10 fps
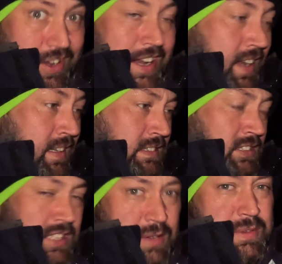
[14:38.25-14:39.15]
rain.
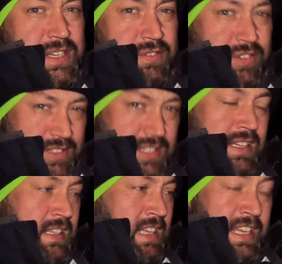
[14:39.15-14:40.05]
That was different.
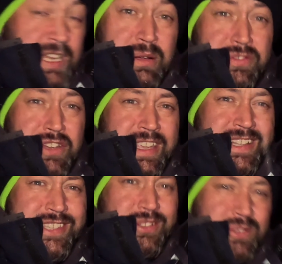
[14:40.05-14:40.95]
And now we've got
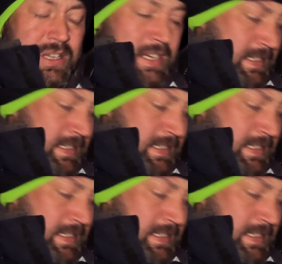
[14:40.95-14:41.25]
hailstone.